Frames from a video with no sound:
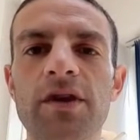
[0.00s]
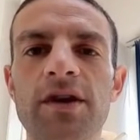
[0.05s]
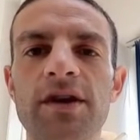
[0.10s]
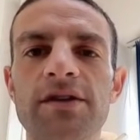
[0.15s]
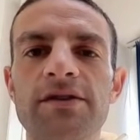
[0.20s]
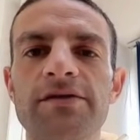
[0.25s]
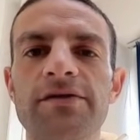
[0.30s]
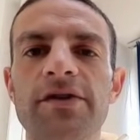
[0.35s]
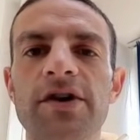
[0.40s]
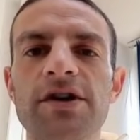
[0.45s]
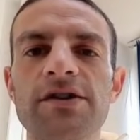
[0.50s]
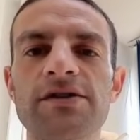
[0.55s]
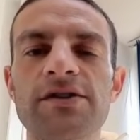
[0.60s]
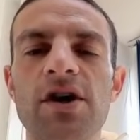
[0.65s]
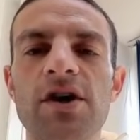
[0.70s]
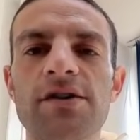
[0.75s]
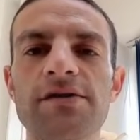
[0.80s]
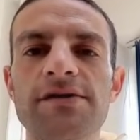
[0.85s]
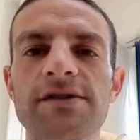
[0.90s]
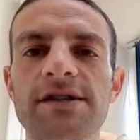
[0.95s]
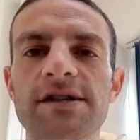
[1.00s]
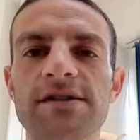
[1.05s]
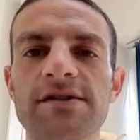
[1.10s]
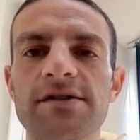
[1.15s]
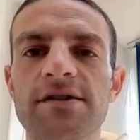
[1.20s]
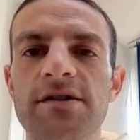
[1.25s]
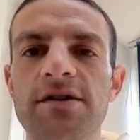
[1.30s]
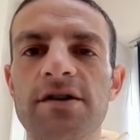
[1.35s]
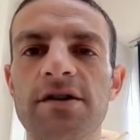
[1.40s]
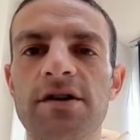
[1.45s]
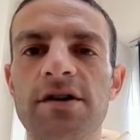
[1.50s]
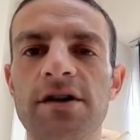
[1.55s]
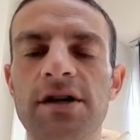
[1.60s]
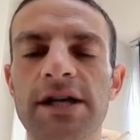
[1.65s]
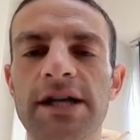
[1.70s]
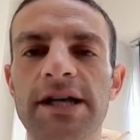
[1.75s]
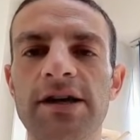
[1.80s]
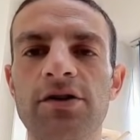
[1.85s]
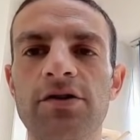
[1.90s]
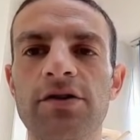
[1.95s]
His first half season at
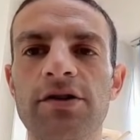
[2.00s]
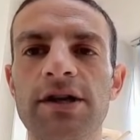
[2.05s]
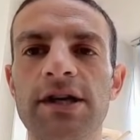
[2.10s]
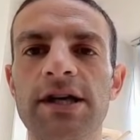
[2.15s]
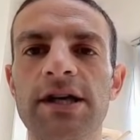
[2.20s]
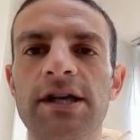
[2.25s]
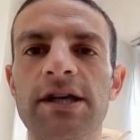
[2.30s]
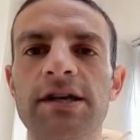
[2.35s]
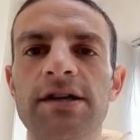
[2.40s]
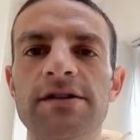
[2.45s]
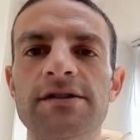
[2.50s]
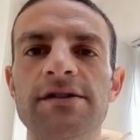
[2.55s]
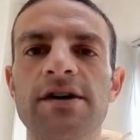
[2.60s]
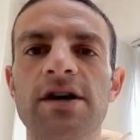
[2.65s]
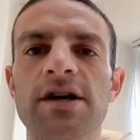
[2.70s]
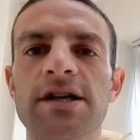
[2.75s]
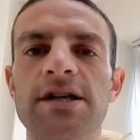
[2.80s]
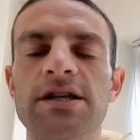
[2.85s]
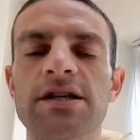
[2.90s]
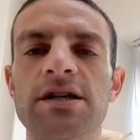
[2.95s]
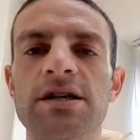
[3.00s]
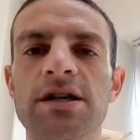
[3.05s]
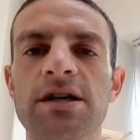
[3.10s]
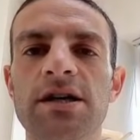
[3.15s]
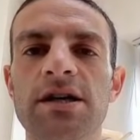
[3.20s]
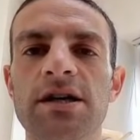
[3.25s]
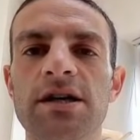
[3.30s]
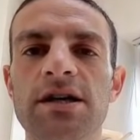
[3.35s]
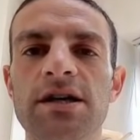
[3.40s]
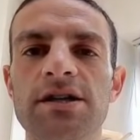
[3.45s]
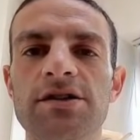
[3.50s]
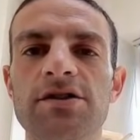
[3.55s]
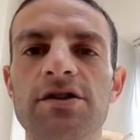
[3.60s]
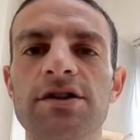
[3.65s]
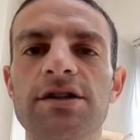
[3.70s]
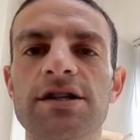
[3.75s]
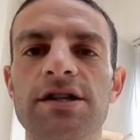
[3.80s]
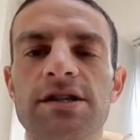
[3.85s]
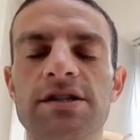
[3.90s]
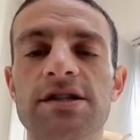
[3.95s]
Lyon, he
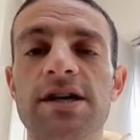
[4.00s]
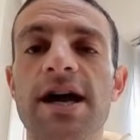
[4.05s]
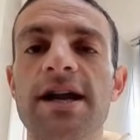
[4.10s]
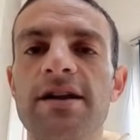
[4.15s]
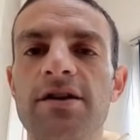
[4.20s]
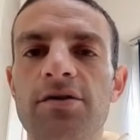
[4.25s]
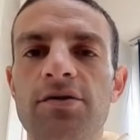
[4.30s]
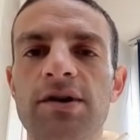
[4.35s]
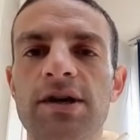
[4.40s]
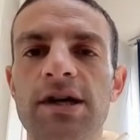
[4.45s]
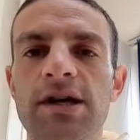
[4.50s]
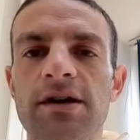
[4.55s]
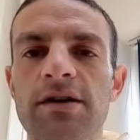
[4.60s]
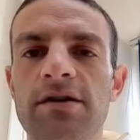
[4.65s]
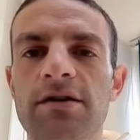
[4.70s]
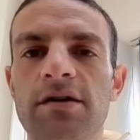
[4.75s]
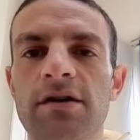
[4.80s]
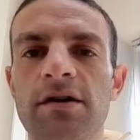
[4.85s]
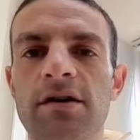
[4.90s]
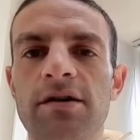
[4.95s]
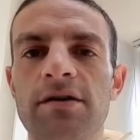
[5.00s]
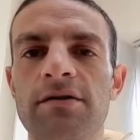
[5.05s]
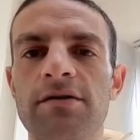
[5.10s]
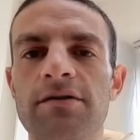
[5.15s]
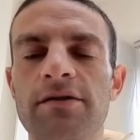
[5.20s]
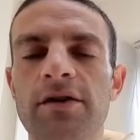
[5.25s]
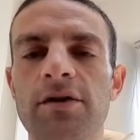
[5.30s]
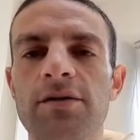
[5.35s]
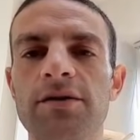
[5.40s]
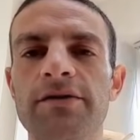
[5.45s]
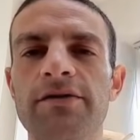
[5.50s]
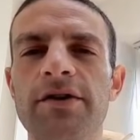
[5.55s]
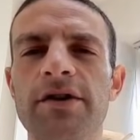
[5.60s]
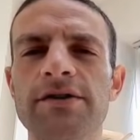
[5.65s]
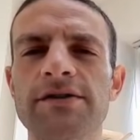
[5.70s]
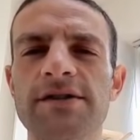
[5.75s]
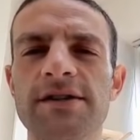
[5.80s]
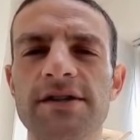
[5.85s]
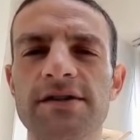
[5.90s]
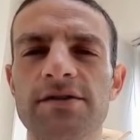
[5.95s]
joined in January, and so his
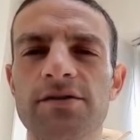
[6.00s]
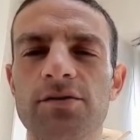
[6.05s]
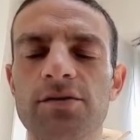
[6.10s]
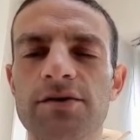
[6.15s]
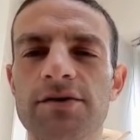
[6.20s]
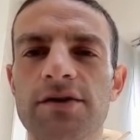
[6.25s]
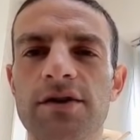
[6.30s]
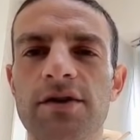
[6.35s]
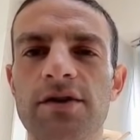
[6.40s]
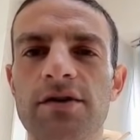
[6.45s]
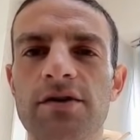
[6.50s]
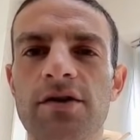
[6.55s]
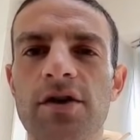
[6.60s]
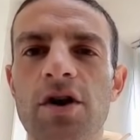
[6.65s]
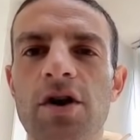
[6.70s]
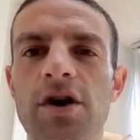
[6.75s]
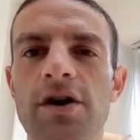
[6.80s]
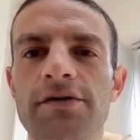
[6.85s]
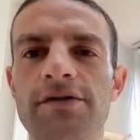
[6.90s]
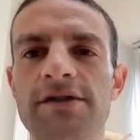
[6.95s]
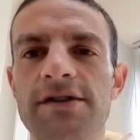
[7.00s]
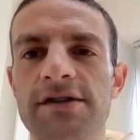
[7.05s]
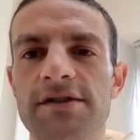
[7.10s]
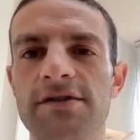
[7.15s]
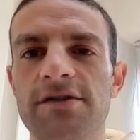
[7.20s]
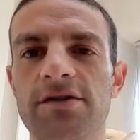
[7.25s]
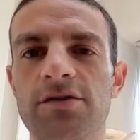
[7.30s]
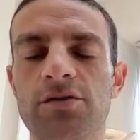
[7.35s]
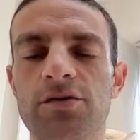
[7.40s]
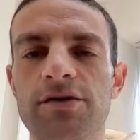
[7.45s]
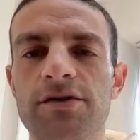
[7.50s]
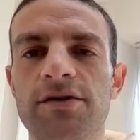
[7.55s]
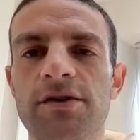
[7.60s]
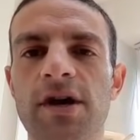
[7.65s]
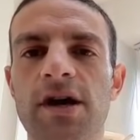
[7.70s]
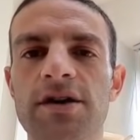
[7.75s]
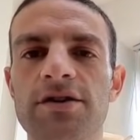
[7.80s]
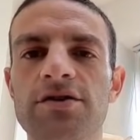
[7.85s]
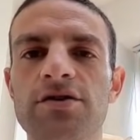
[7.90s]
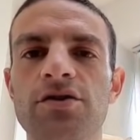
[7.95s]
first season was the half season that was
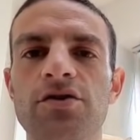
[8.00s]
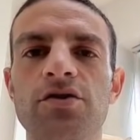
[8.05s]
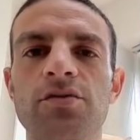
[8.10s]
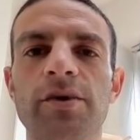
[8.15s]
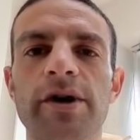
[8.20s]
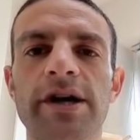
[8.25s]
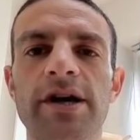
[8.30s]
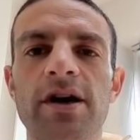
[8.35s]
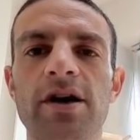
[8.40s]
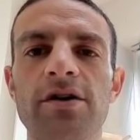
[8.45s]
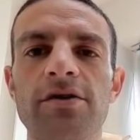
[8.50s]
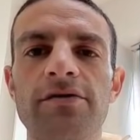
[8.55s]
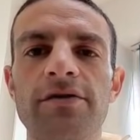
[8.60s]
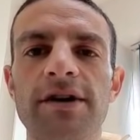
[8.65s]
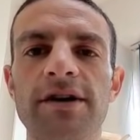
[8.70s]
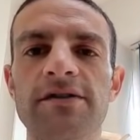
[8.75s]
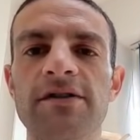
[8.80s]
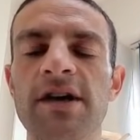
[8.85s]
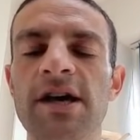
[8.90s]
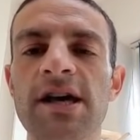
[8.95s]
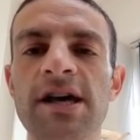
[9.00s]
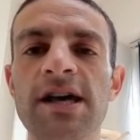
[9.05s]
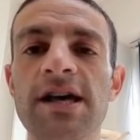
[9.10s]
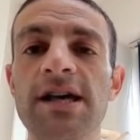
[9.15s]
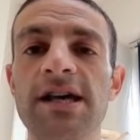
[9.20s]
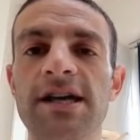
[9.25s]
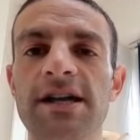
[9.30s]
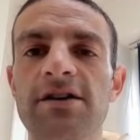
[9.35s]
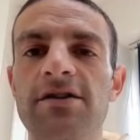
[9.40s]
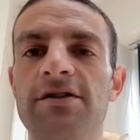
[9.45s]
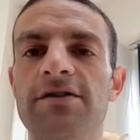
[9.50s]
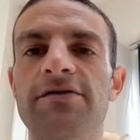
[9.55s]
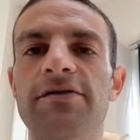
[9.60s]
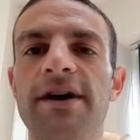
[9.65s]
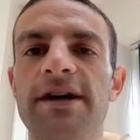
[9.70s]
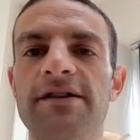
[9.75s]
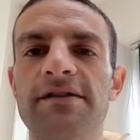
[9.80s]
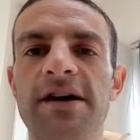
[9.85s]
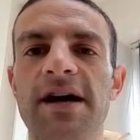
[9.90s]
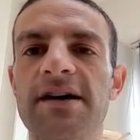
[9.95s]
cut short by COVID. He looked
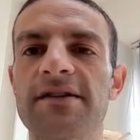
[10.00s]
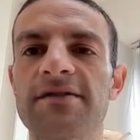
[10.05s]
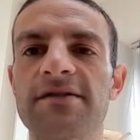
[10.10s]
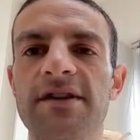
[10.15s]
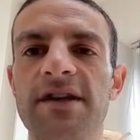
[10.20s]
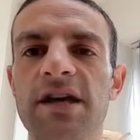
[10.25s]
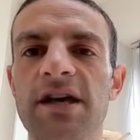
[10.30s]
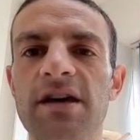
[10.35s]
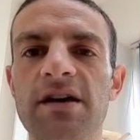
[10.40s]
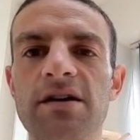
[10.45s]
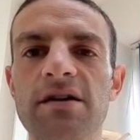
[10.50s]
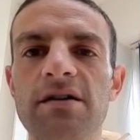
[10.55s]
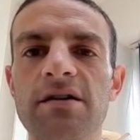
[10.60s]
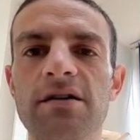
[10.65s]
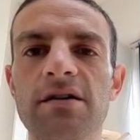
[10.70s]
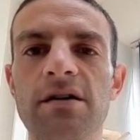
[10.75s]
fantastic,